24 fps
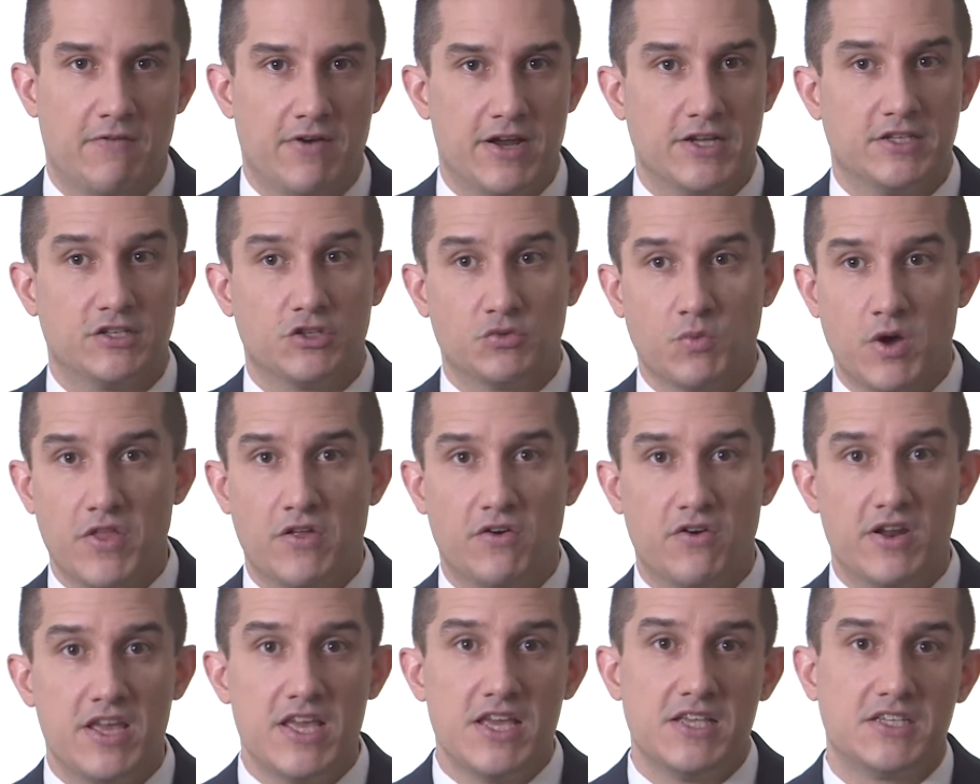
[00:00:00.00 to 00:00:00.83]
rates is when
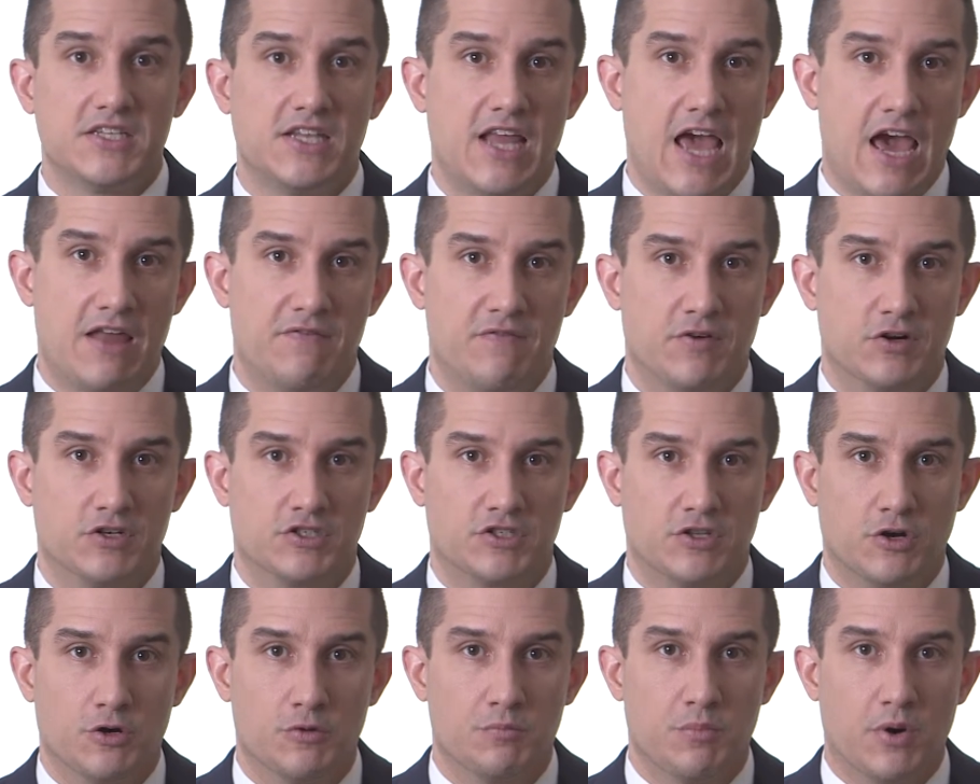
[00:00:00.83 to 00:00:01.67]
there is an adverse
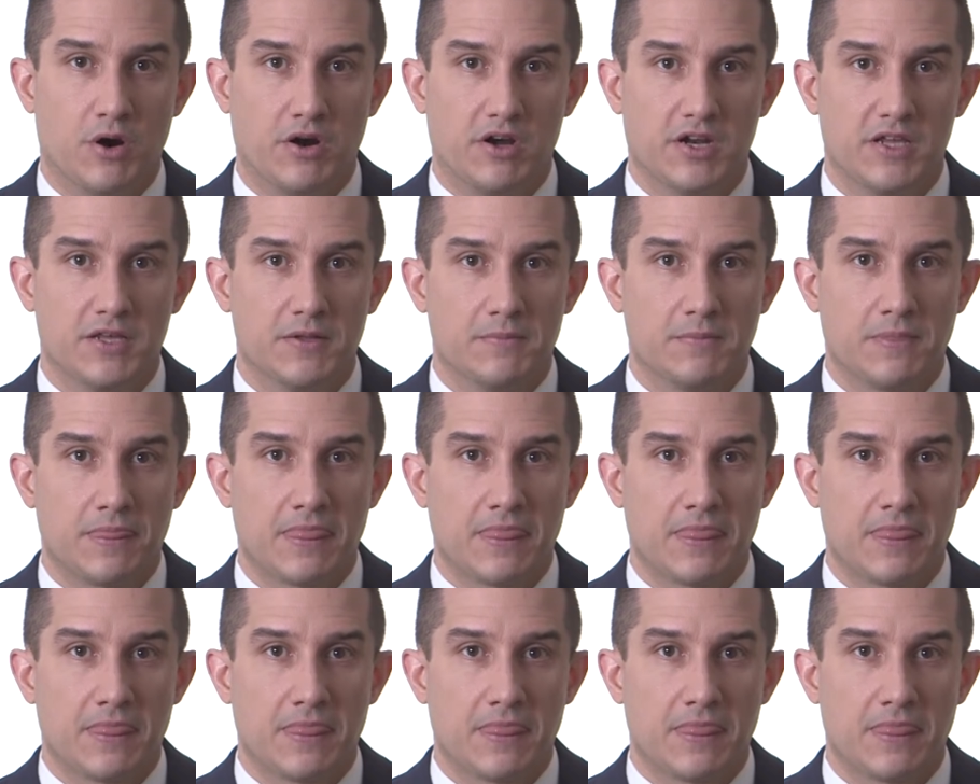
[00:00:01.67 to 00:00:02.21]
third party.